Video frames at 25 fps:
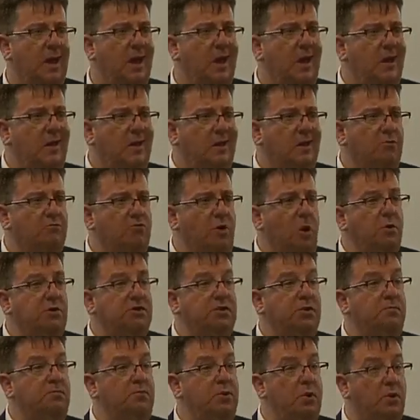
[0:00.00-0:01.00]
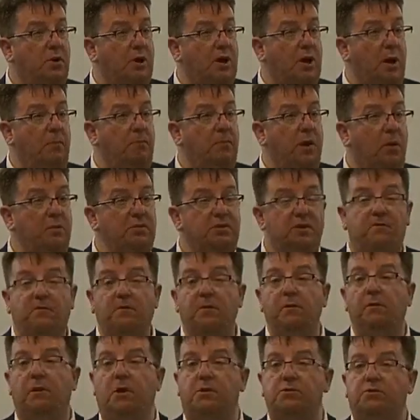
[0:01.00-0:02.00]
He wrote a book about the
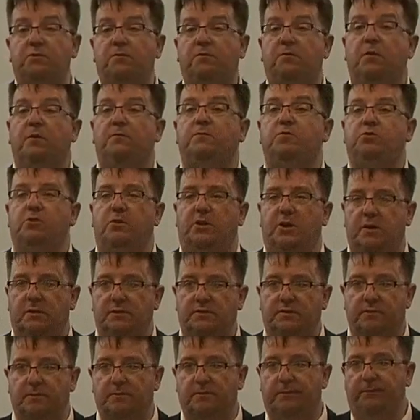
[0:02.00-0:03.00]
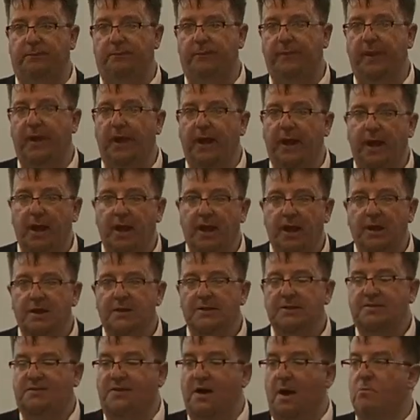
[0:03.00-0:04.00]
philosophy of Judaism.
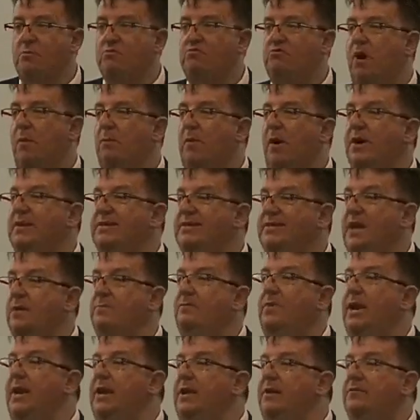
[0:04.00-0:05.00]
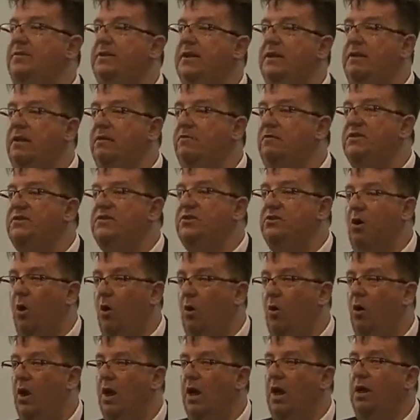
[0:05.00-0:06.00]
Some rabbis, they believe that there is no
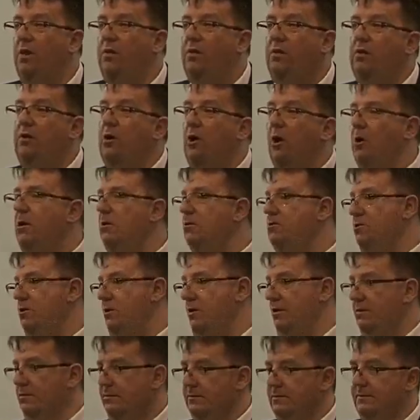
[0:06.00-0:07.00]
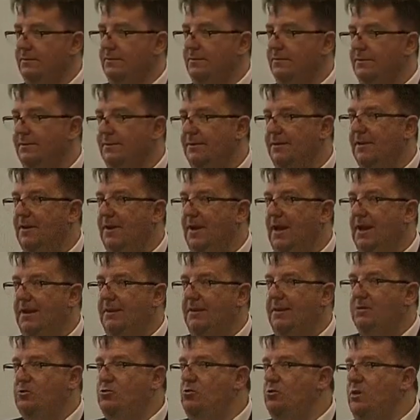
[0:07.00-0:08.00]
theology, that
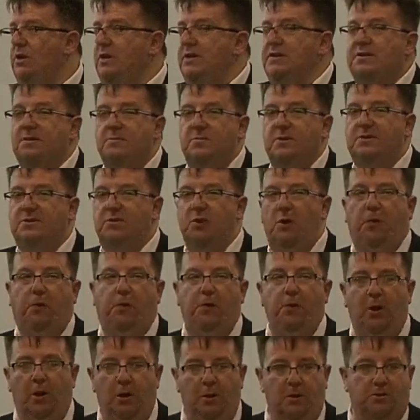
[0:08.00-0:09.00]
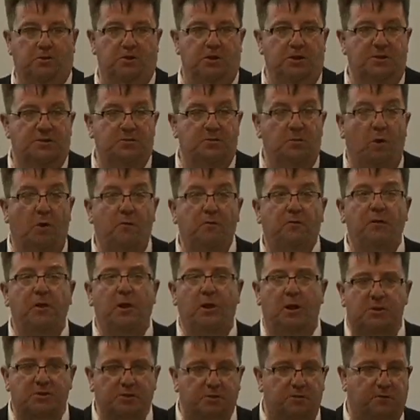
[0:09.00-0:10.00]
Judaism is not theology, it's more
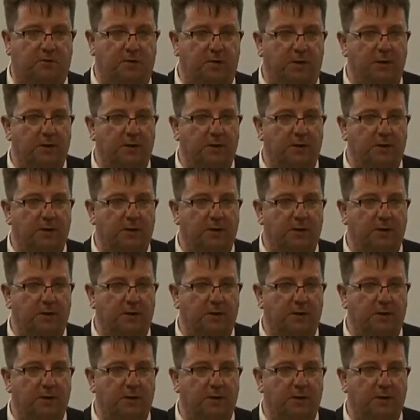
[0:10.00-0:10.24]
philosophy.